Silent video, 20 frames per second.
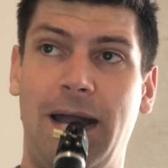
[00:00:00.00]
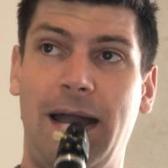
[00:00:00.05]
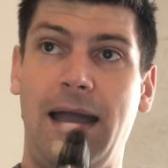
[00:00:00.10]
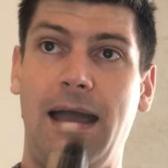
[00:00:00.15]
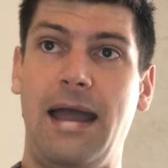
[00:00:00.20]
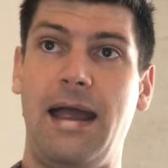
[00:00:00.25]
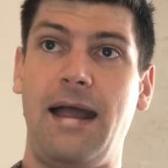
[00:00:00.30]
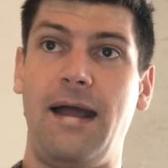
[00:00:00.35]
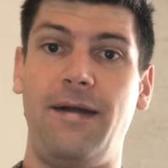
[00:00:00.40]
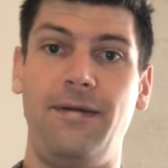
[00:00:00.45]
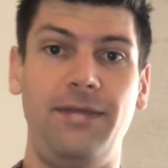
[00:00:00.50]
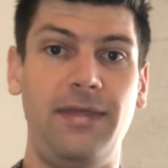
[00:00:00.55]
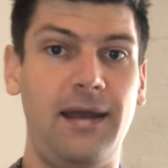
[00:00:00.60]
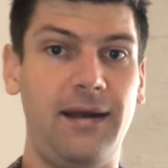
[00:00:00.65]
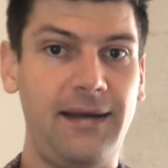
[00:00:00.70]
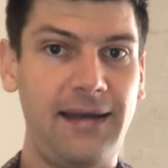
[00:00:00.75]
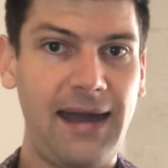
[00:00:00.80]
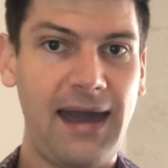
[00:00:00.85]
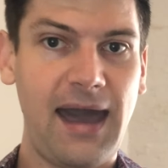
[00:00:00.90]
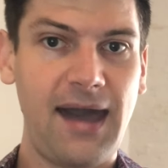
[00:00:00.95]
And there
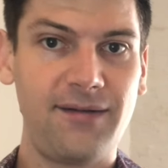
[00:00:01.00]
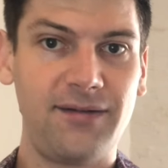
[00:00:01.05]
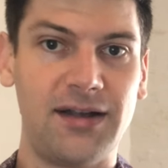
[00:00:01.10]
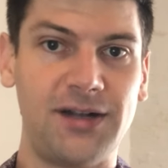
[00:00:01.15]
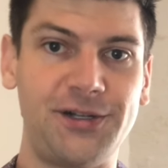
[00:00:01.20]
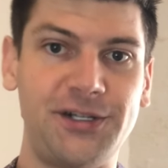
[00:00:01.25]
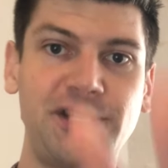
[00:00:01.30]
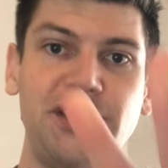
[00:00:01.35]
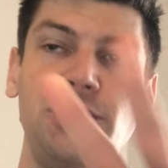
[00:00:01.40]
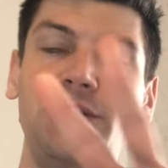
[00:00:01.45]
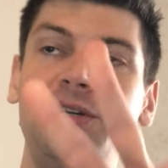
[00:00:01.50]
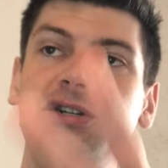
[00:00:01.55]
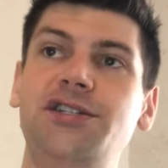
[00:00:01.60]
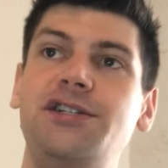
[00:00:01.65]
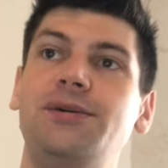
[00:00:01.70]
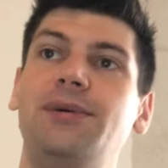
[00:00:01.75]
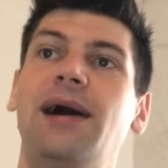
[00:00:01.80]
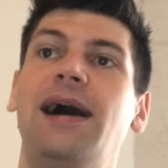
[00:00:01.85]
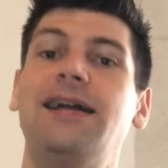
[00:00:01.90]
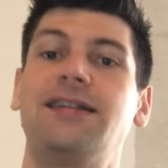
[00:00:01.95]
you have it, 2
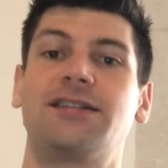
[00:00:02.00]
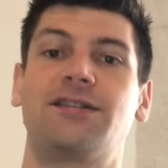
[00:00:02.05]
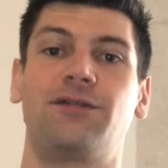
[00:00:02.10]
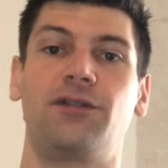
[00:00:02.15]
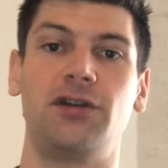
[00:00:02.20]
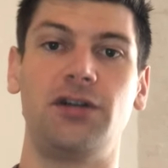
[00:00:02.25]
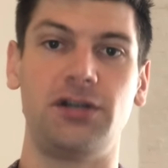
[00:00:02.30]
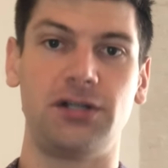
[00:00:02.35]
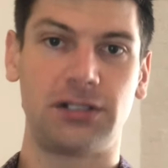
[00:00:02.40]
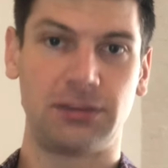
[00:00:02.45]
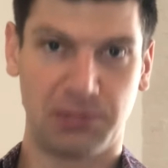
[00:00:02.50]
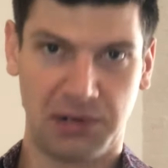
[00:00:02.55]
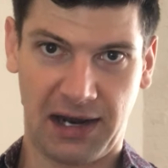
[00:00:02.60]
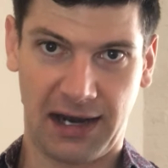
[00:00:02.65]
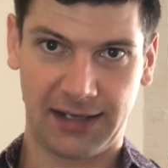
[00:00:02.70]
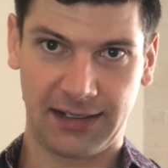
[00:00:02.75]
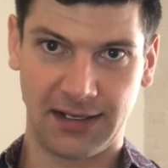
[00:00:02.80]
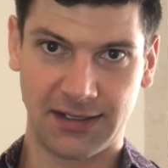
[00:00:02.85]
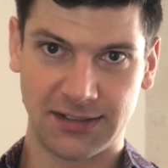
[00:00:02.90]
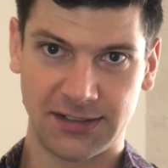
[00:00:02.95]
duets for you to
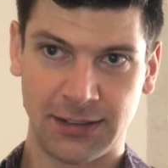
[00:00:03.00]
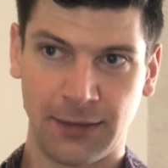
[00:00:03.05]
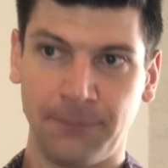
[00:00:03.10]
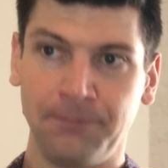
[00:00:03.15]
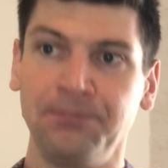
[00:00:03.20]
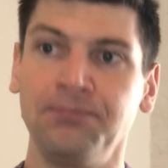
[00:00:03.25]
practice.